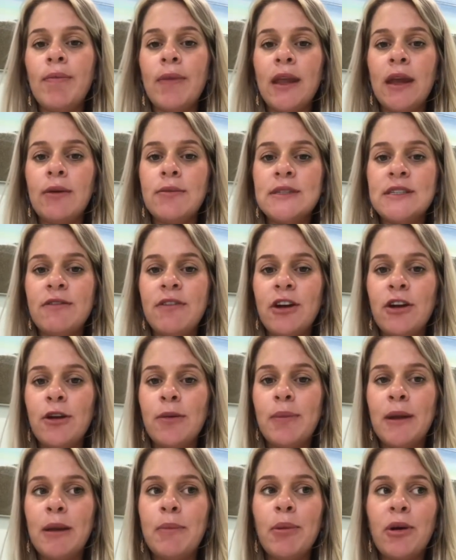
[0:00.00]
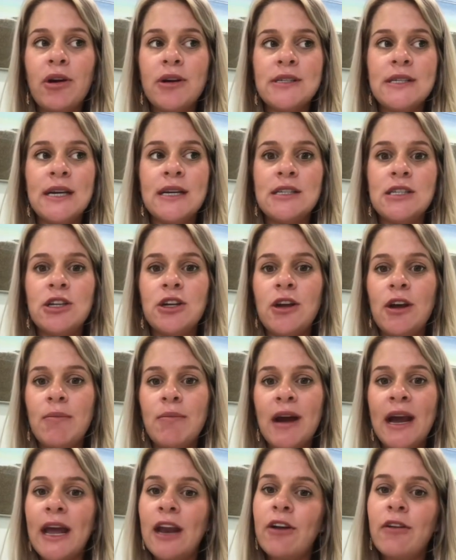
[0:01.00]
It was a very big process to get
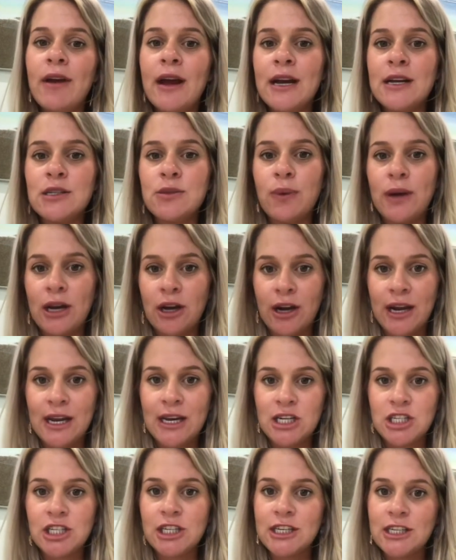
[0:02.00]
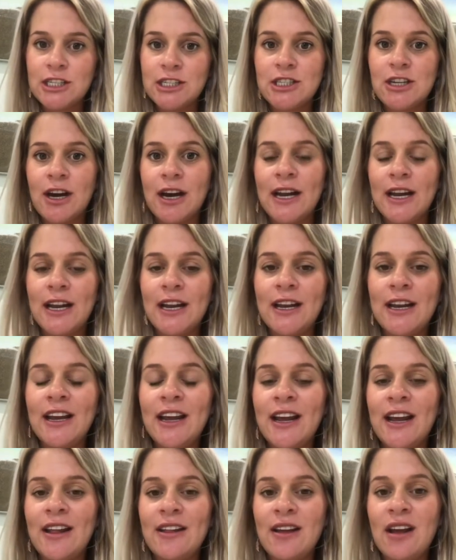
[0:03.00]
my head around when I initially decided
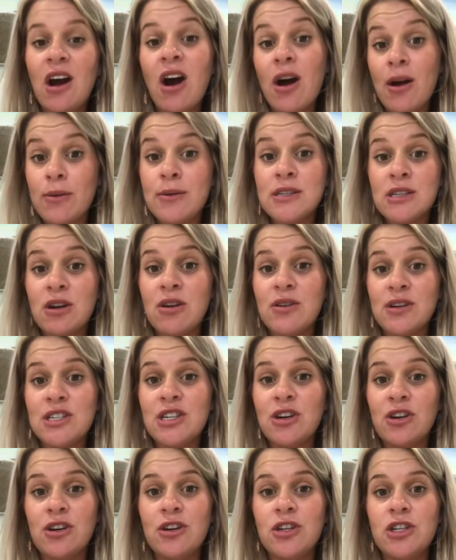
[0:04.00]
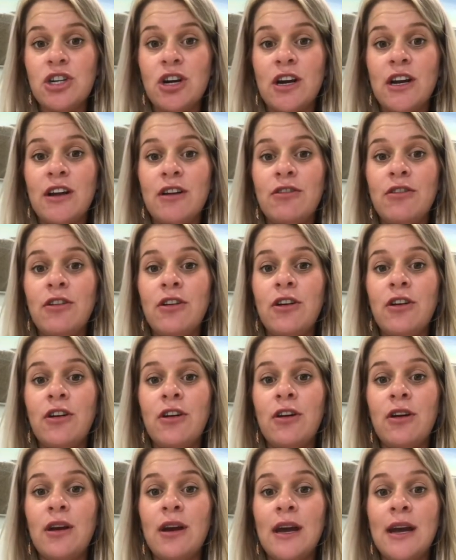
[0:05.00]
that I was going to go to China
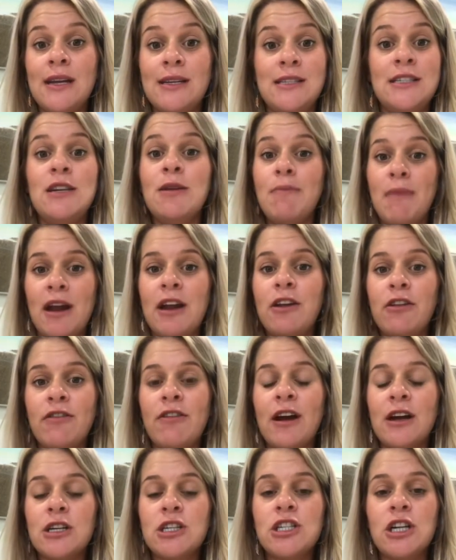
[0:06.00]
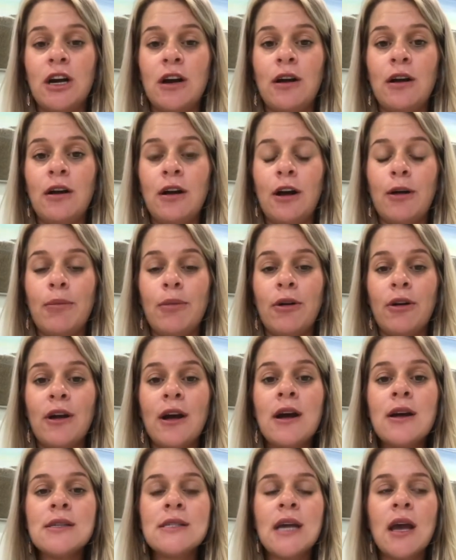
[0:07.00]
to manufacture a
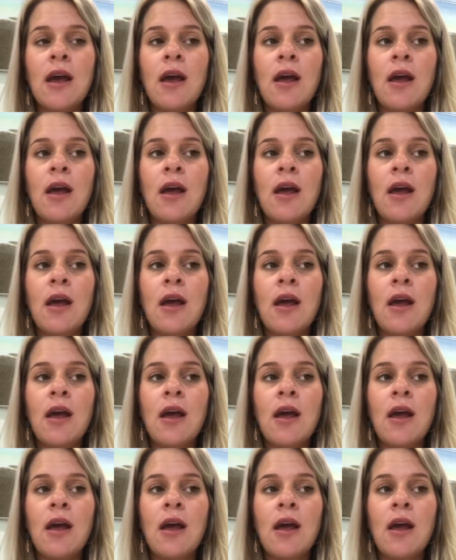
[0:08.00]
product.